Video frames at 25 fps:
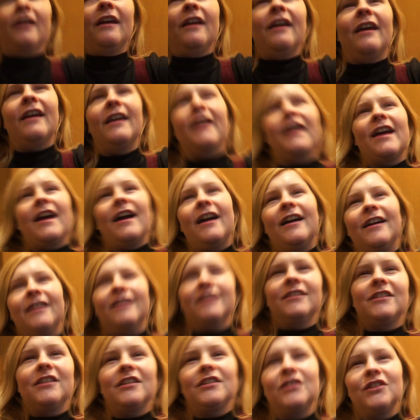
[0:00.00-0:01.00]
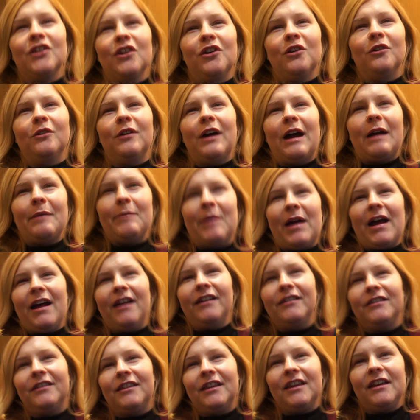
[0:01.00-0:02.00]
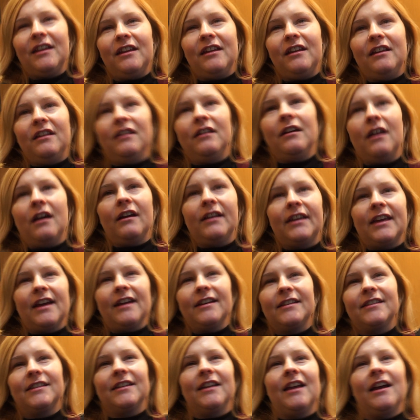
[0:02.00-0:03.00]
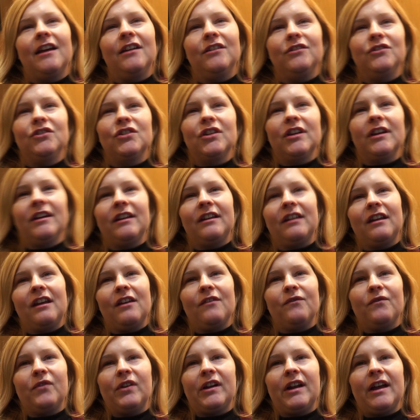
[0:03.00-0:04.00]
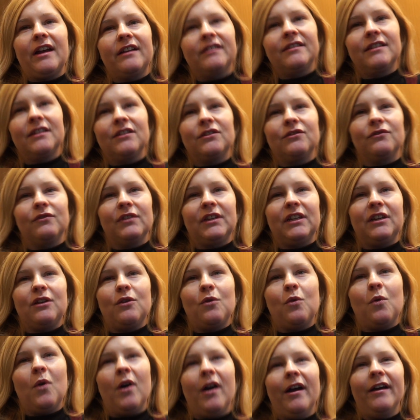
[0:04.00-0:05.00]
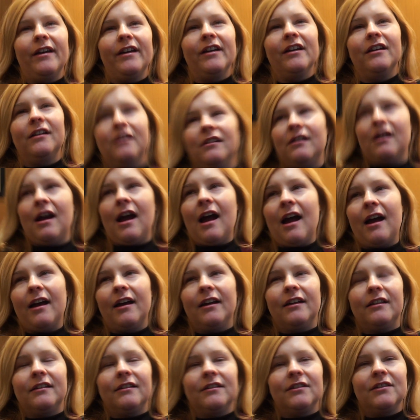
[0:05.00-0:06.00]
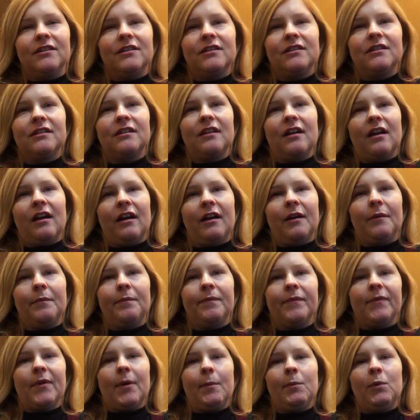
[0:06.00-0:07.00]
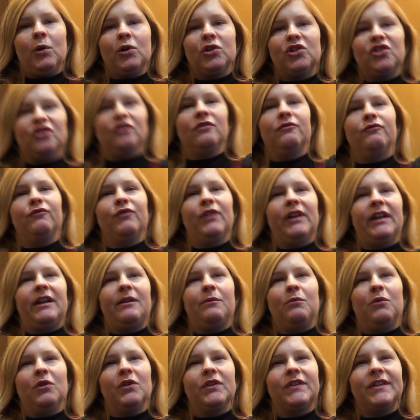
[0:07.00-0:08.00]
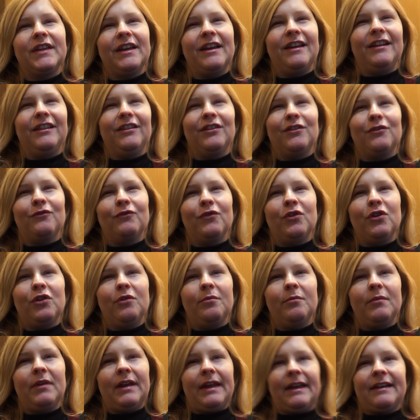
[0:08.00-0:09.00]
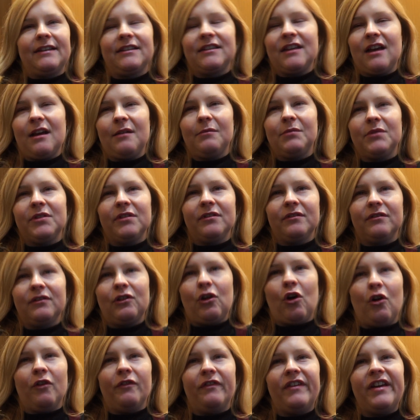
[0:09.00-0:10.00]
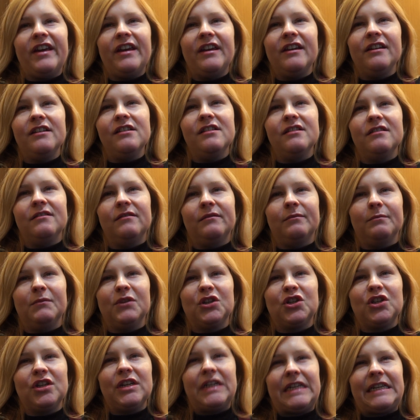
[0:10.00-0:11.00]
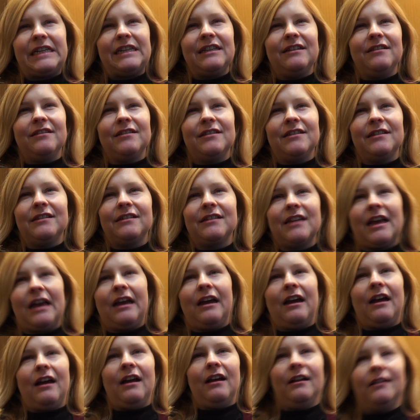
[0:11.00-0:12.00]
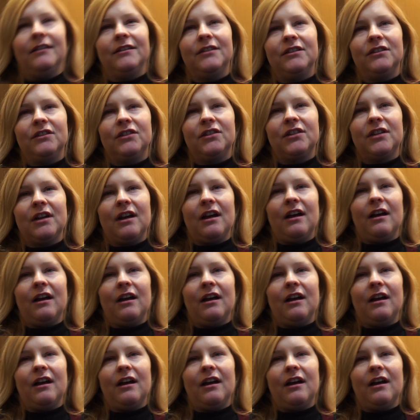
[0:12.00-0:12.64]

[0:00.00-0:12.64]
Hey guys, so I'm at the guest lounge in Inverness. It's really quiet, and I'm not sure really what's in the room except coffee machines and